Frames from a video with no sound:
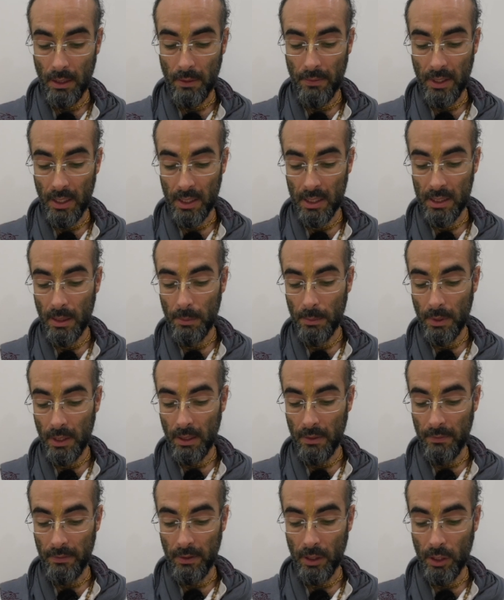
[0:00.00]
the assembly
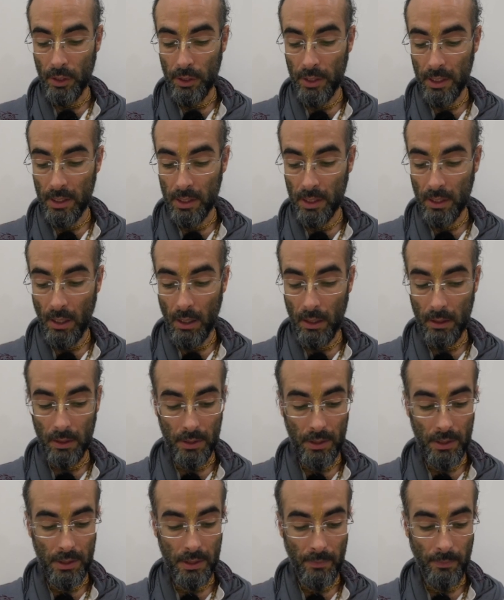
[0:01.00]
of learned
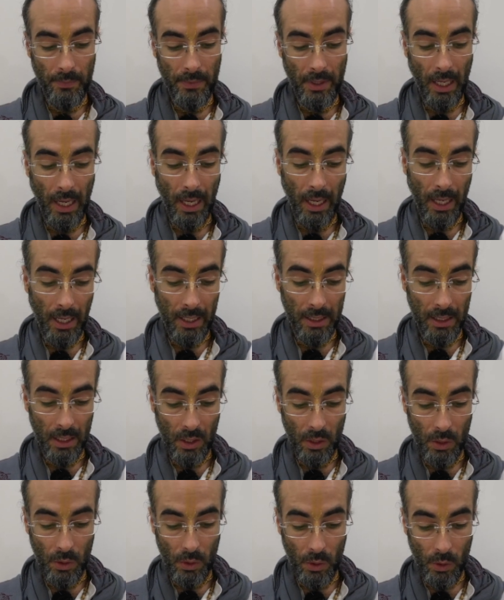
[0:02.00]
scholars and the
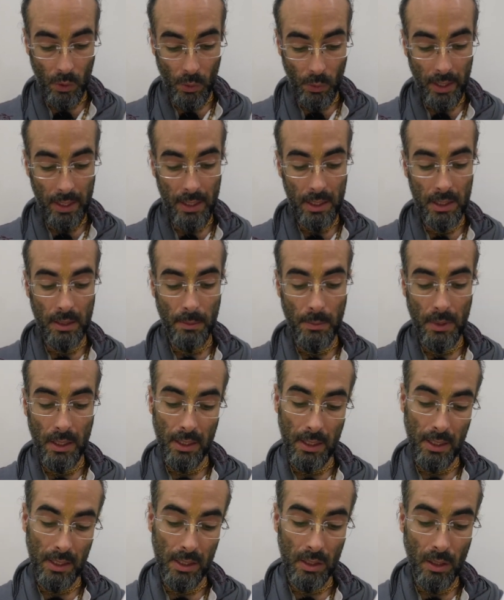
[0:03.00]
greatest among
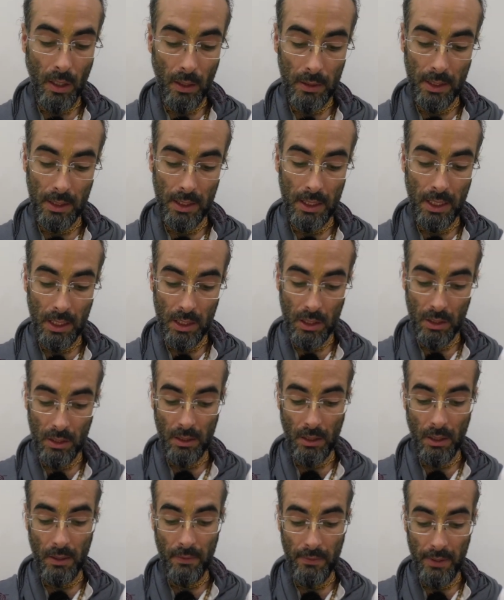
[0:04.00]
exalted teachers
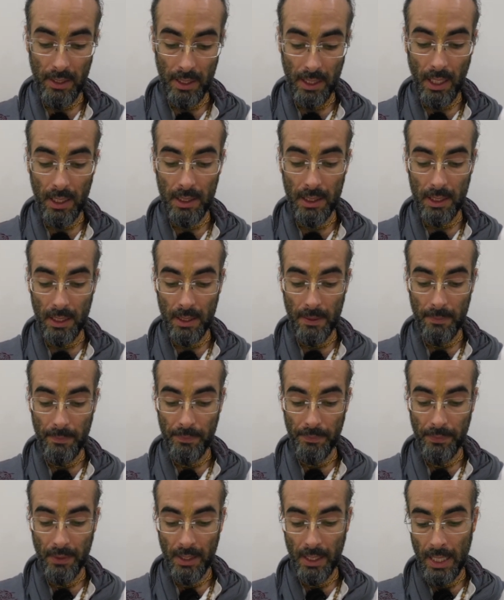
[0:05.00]
of Vedanta,
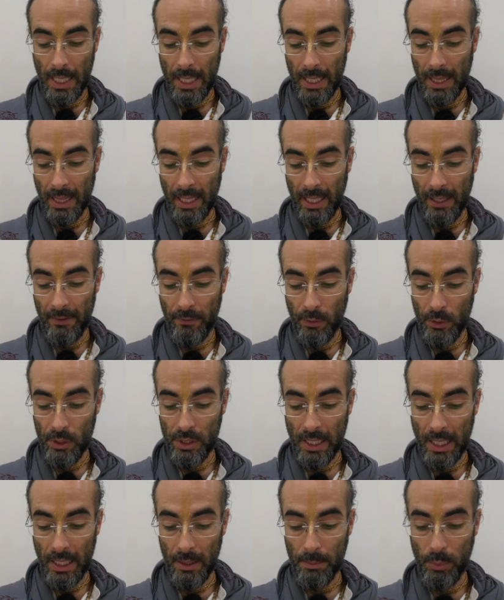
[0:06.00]
left for
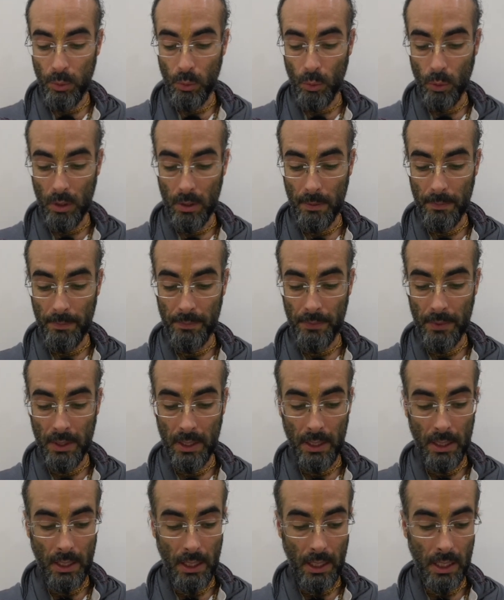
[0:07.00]
Jaipur,
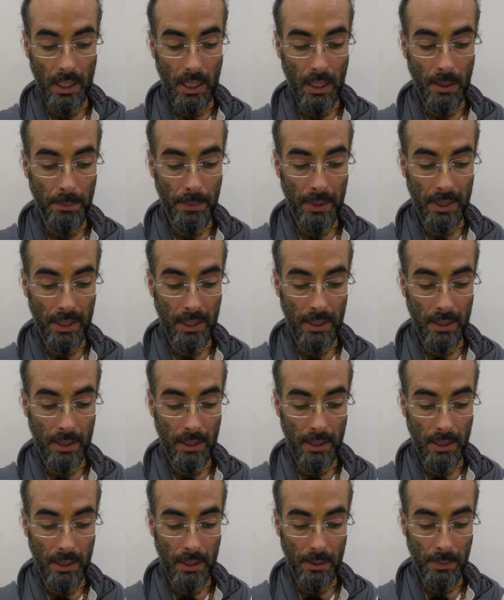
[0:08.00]
accompanied
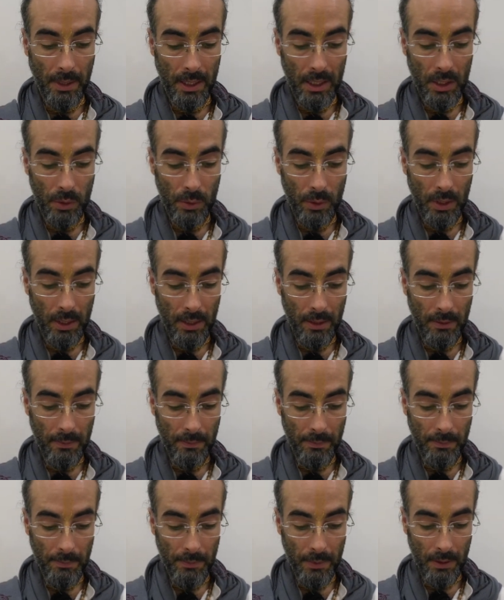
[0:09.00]
by
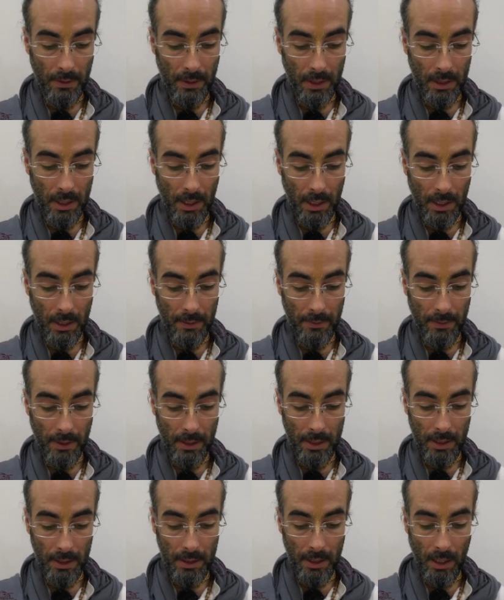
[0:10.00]
Srila
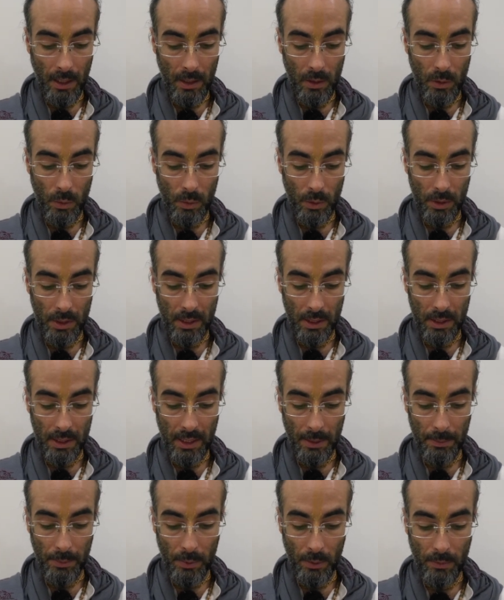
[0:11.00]
Chakravarti Thakur's
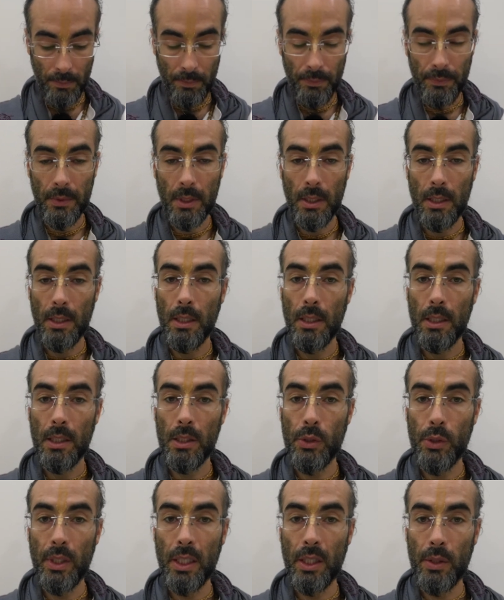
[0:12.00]
disciple,
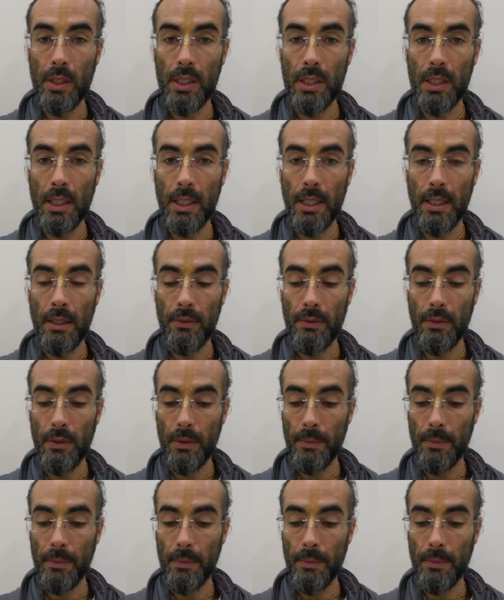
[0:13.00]
Sri Krishna Dev.